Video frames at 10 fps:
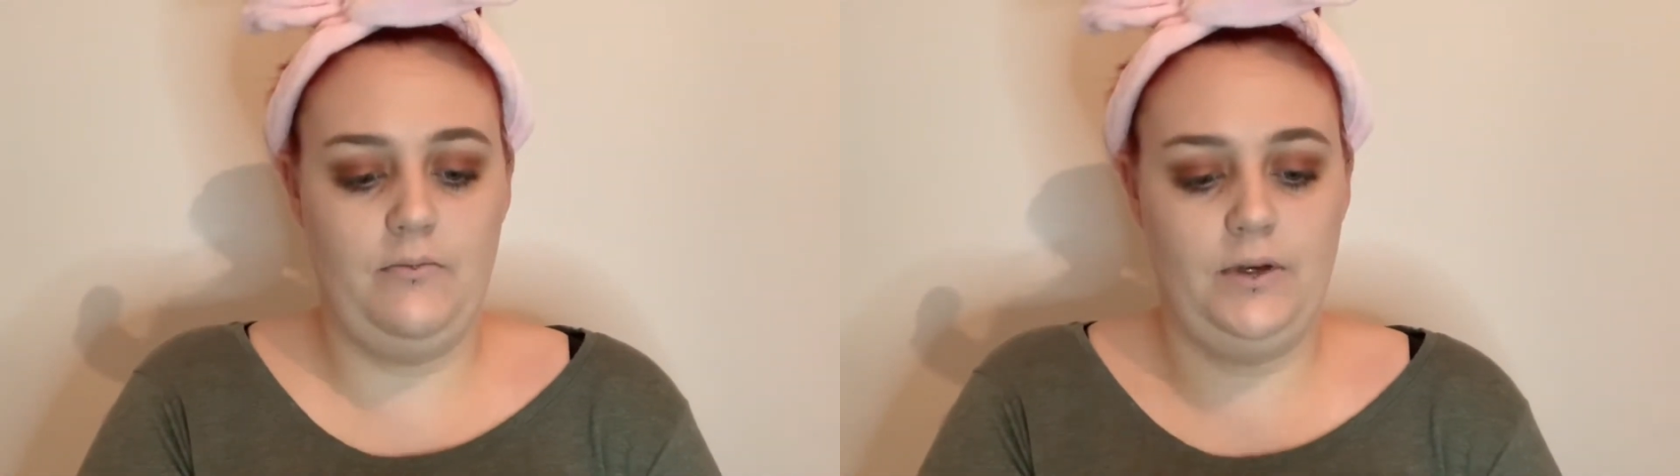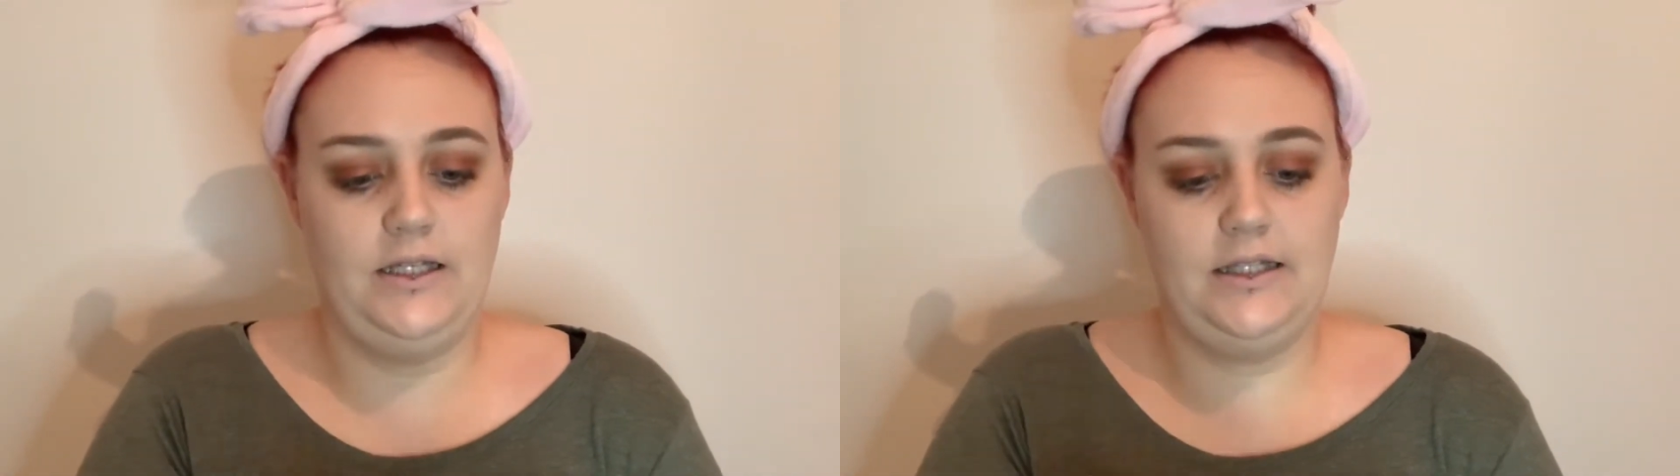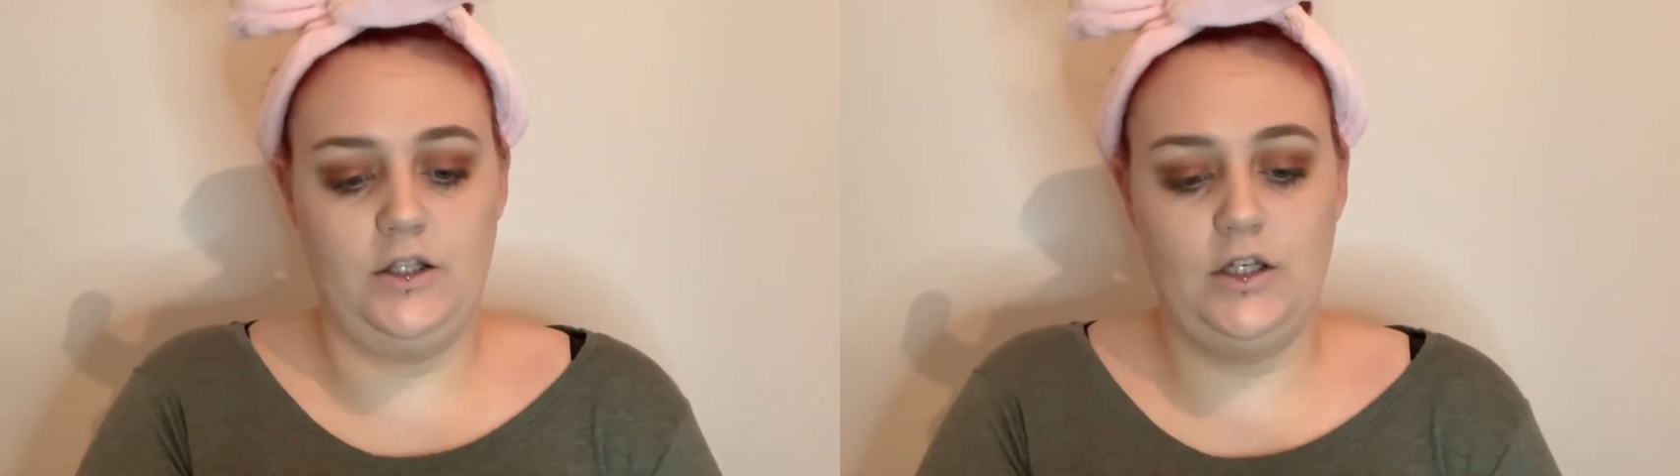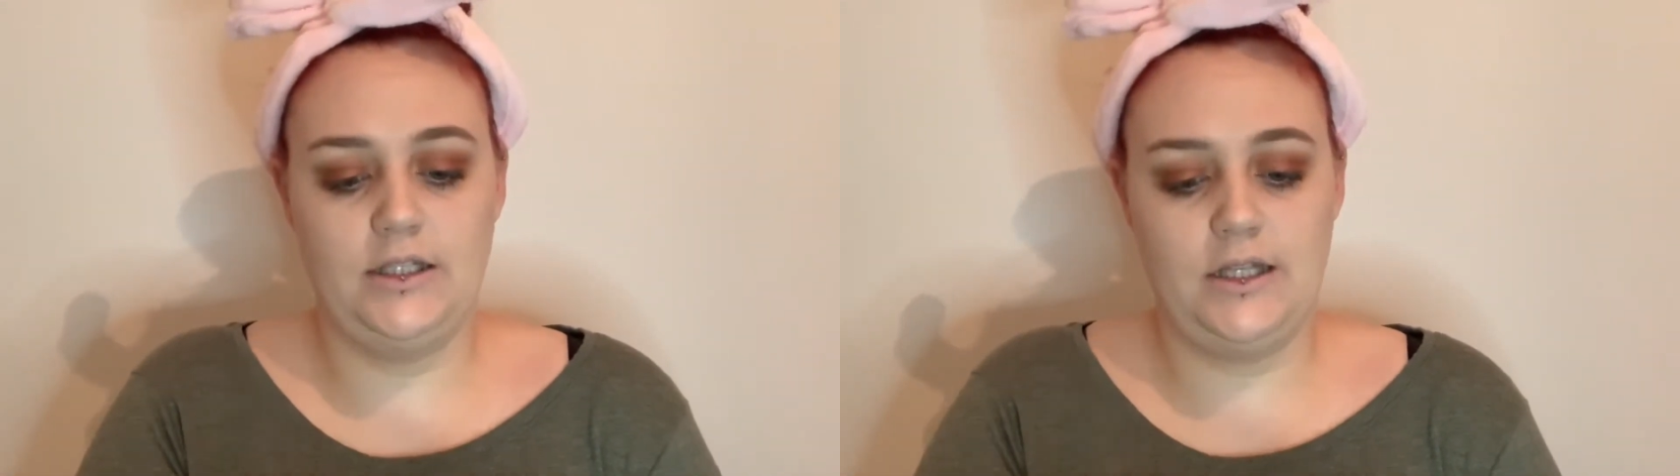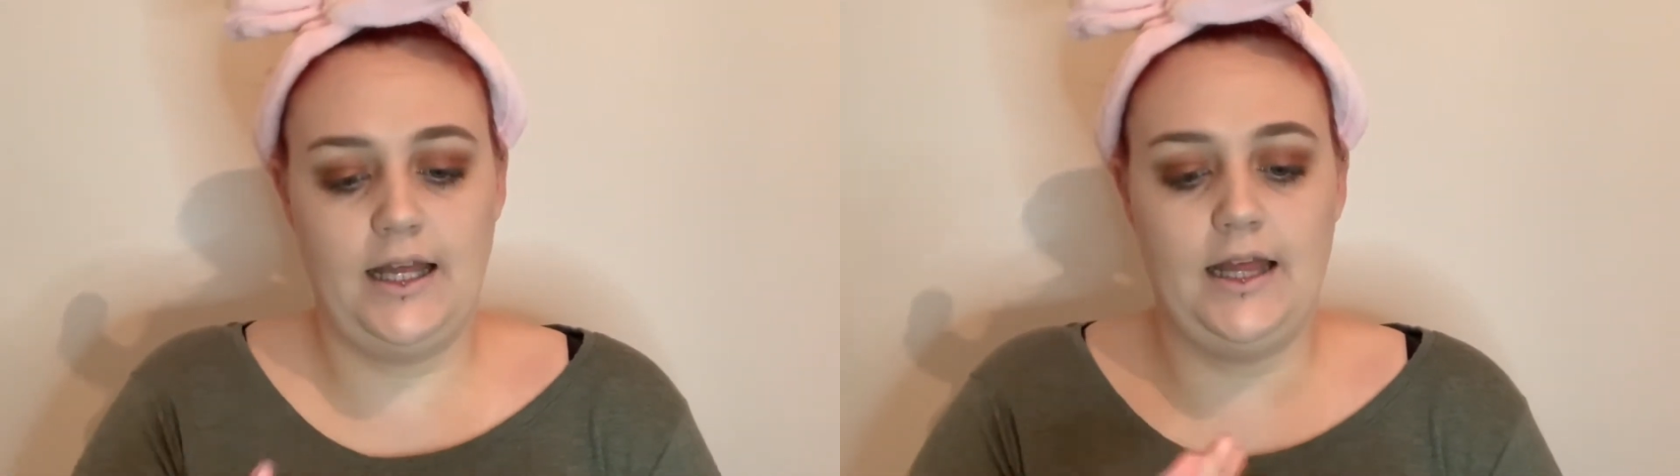but it
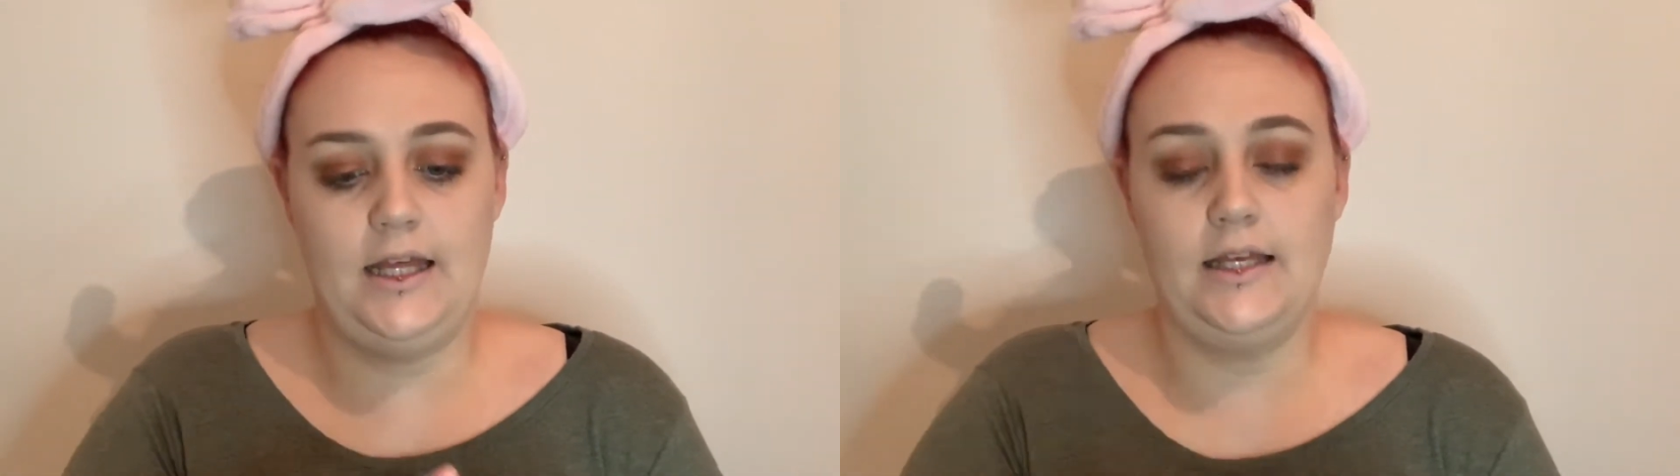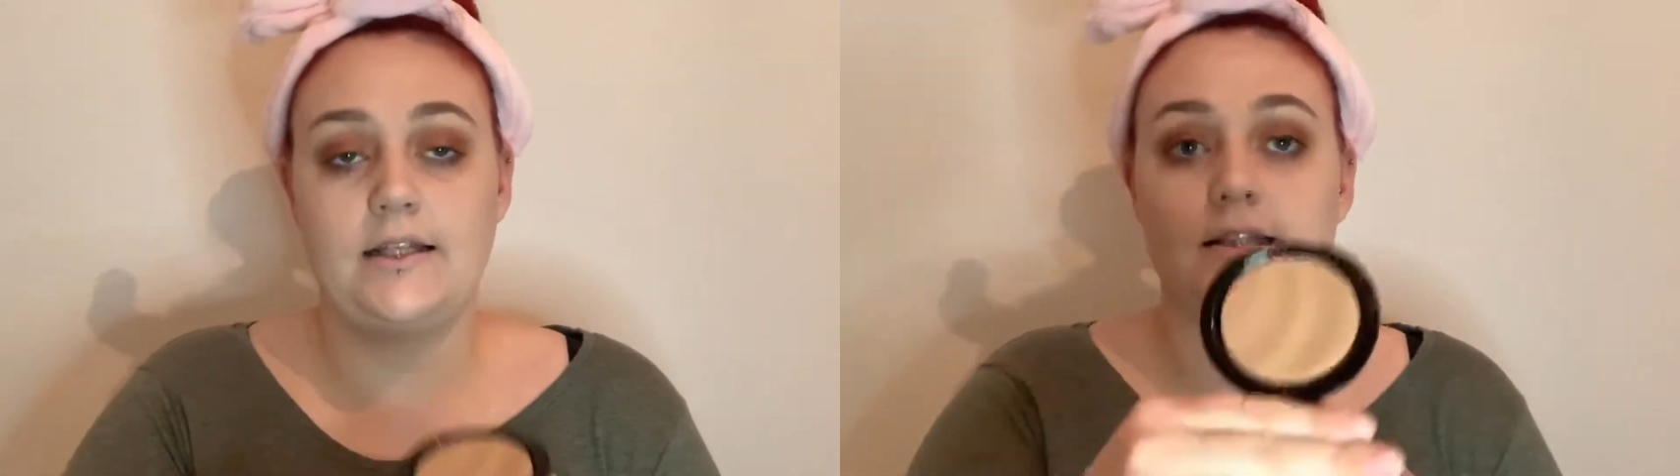looks like this.